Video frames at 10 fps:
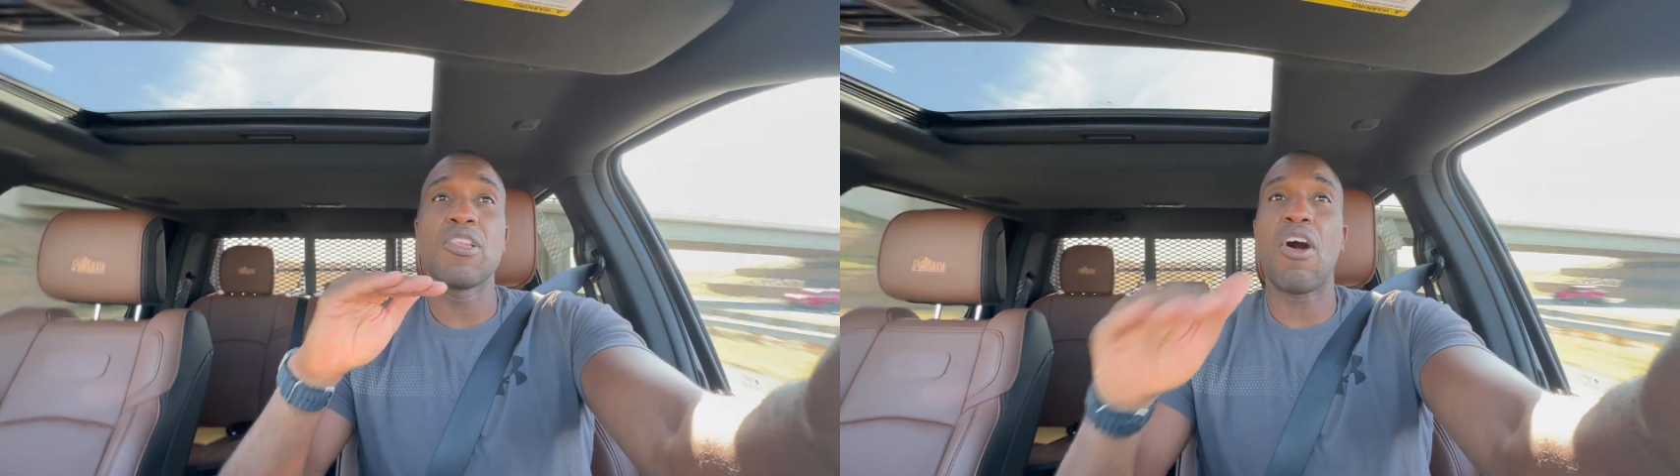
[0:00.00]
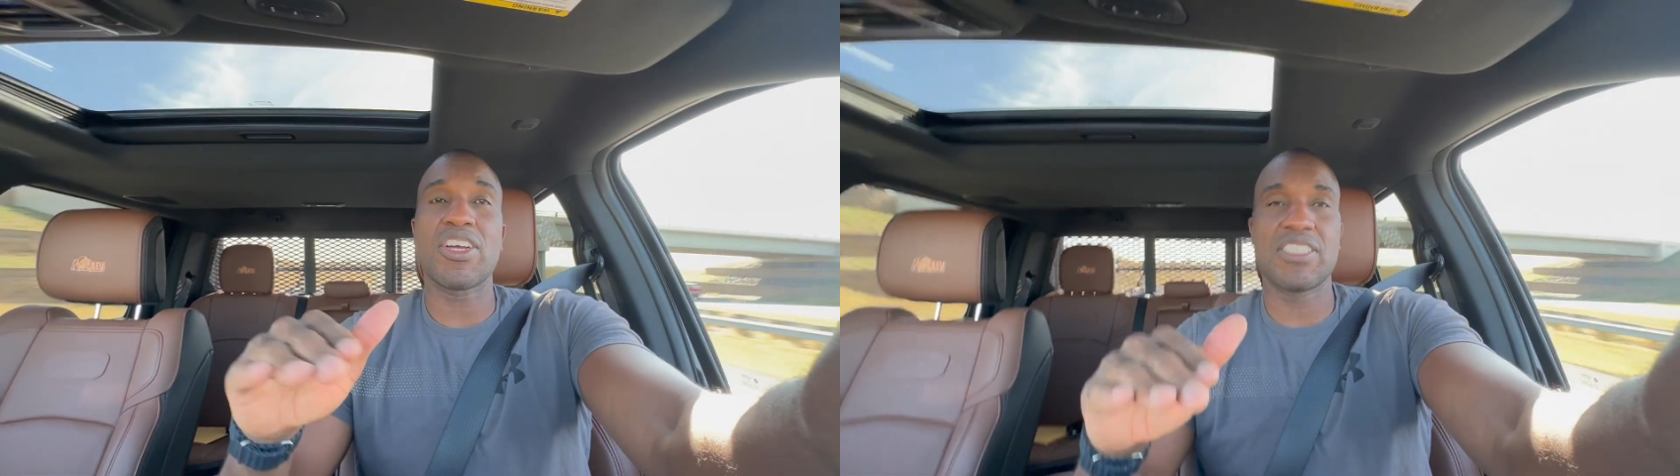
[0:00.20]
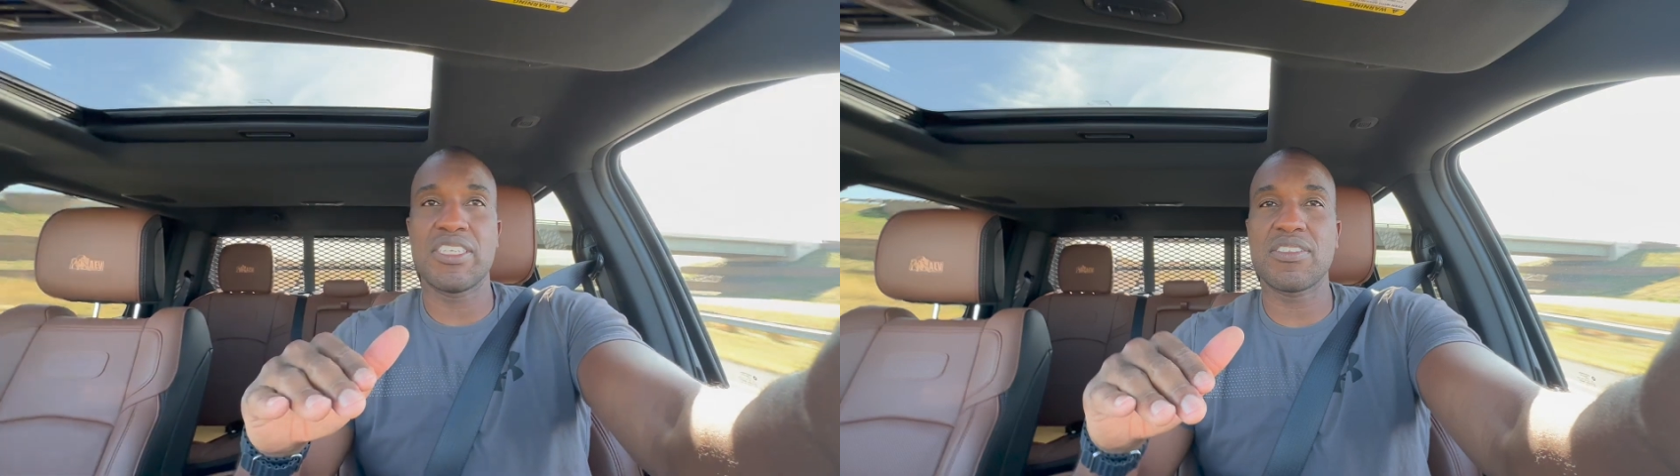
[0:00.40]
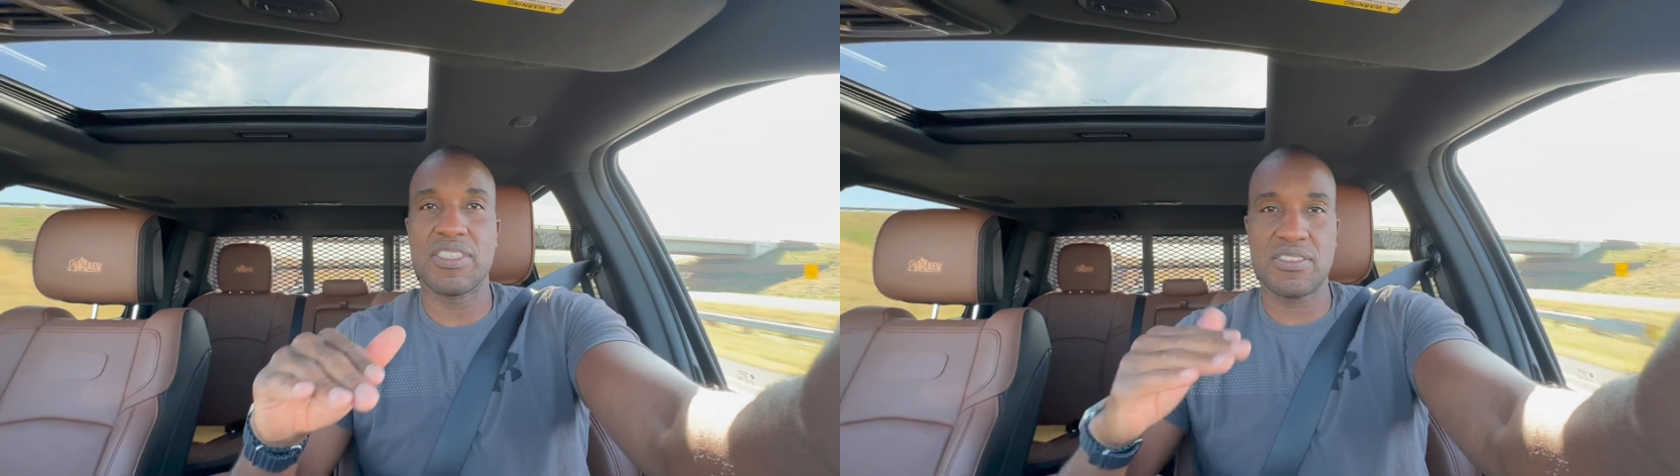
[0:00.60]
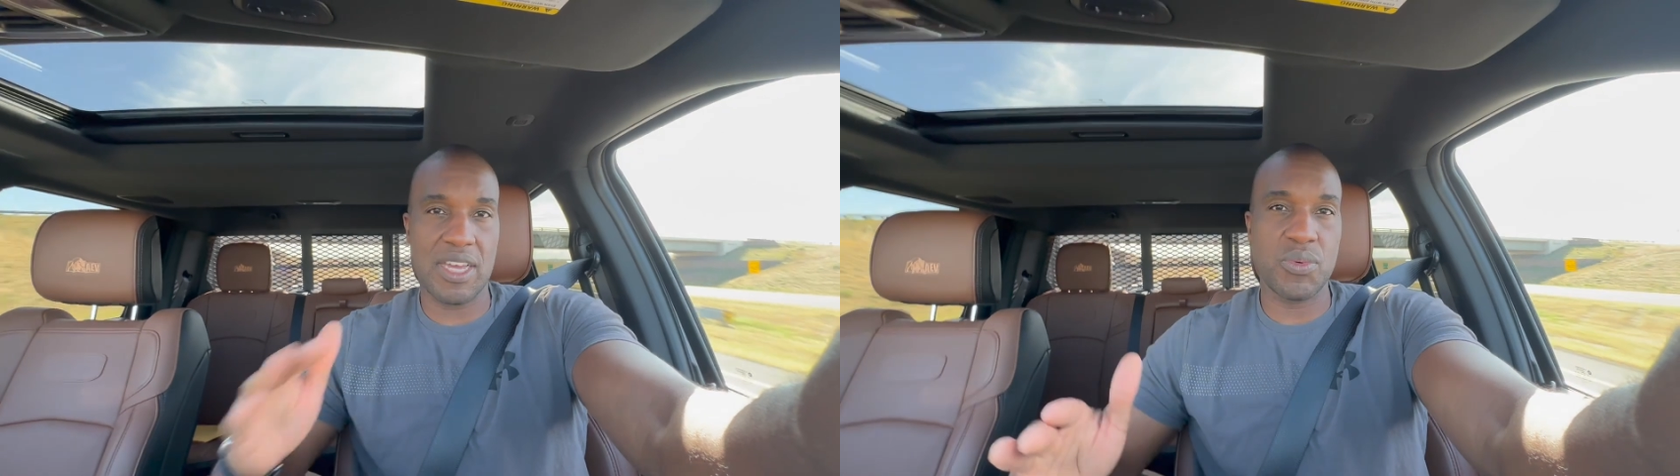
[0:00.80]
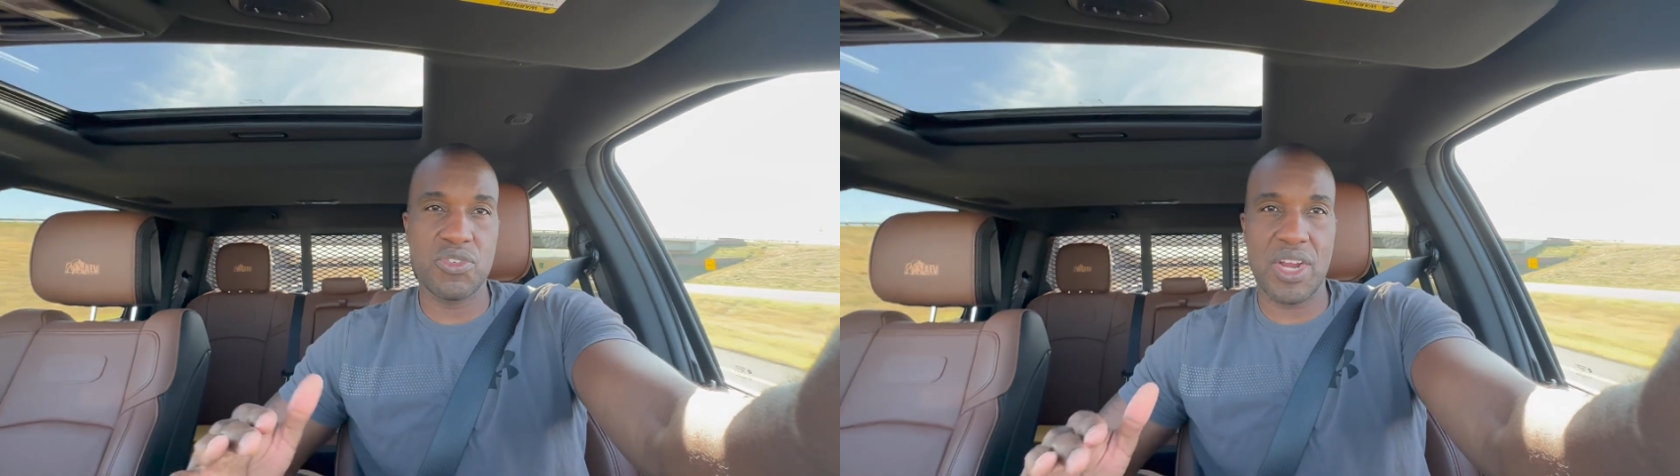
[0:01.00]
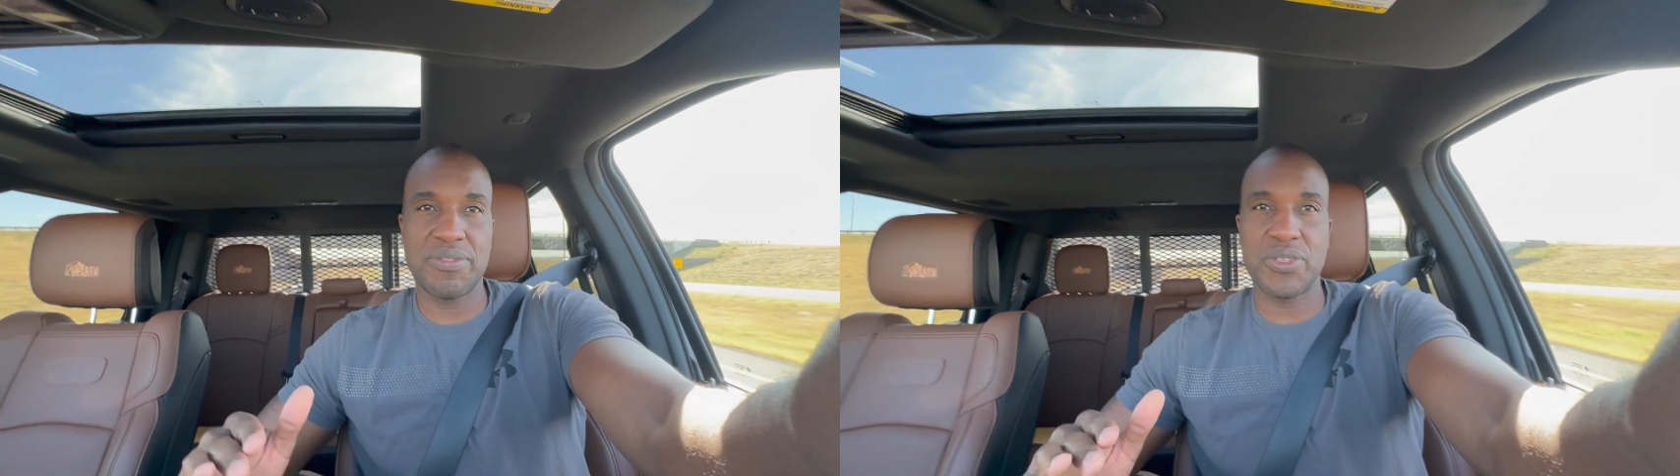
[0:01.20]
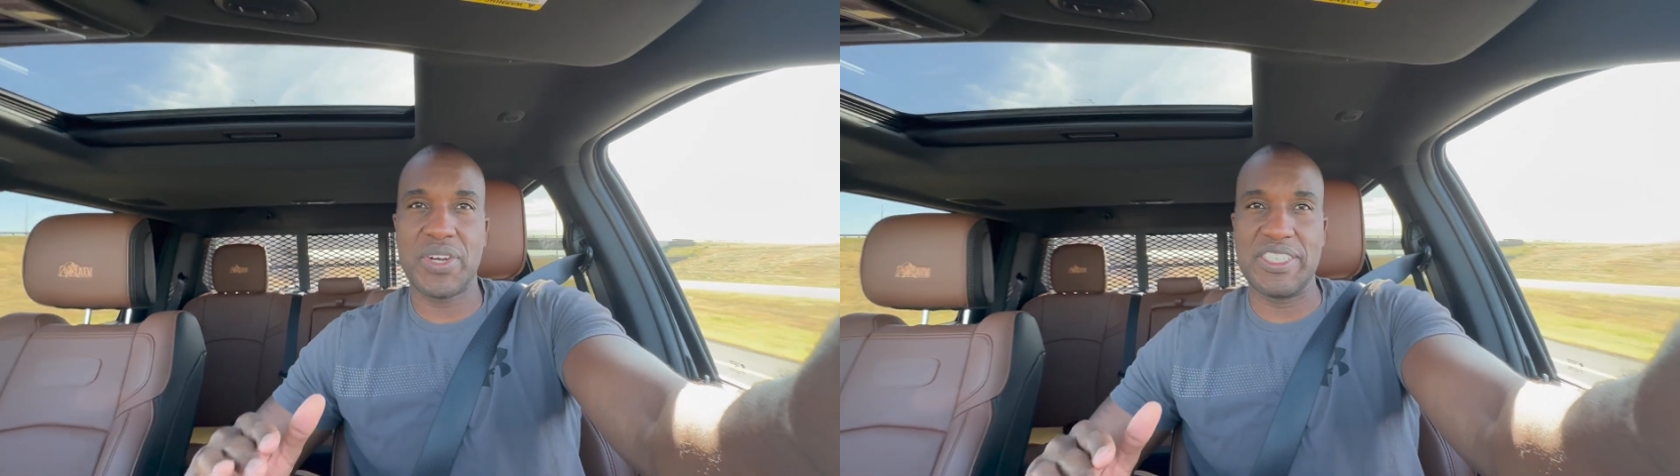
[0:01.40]
long distance, that would
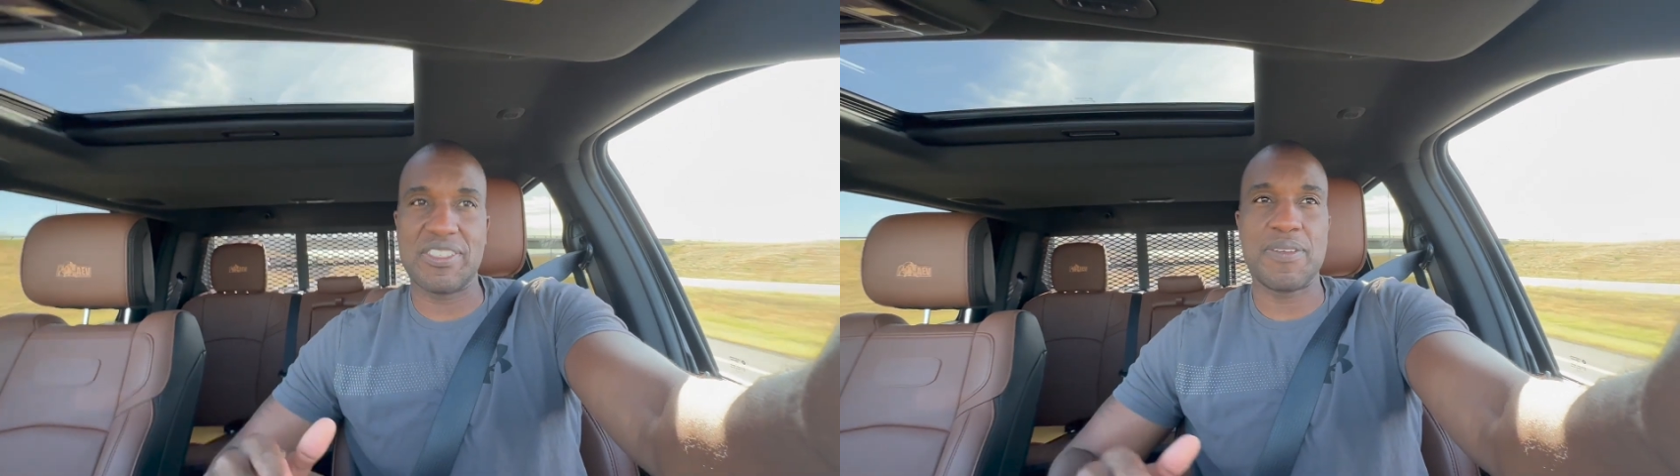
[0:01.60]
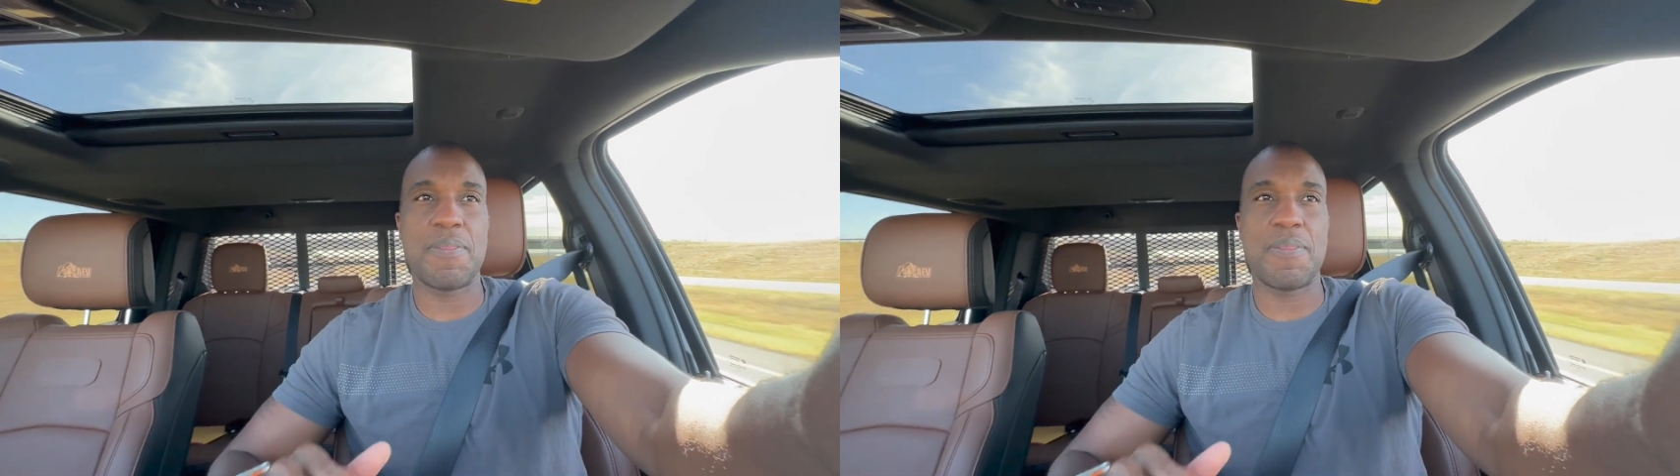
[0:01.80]
drive you crazy.